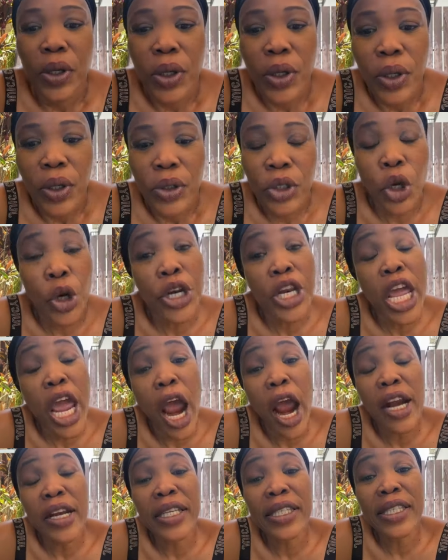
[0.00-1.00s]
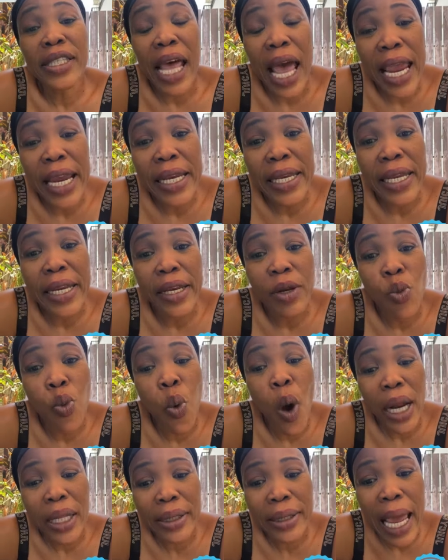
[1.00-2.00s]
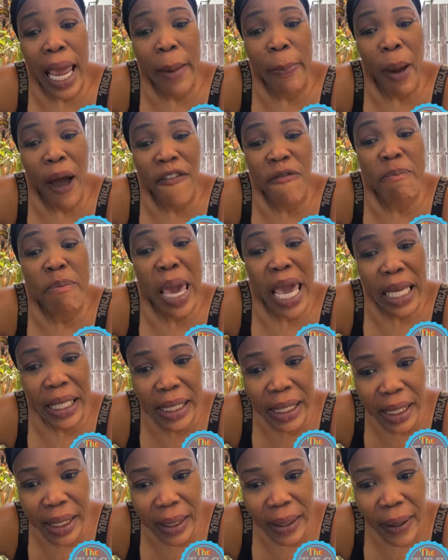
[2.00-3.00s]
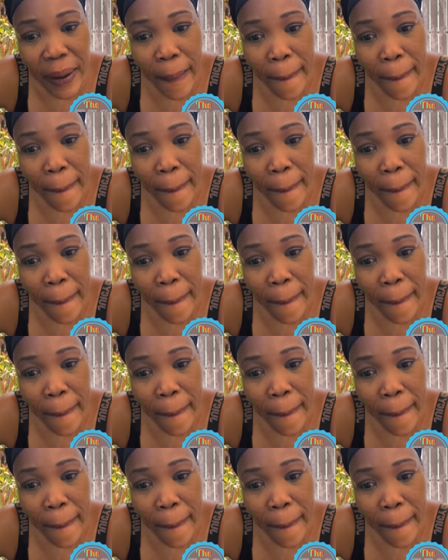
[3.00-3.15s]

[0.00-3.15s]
So they are deciding what type of best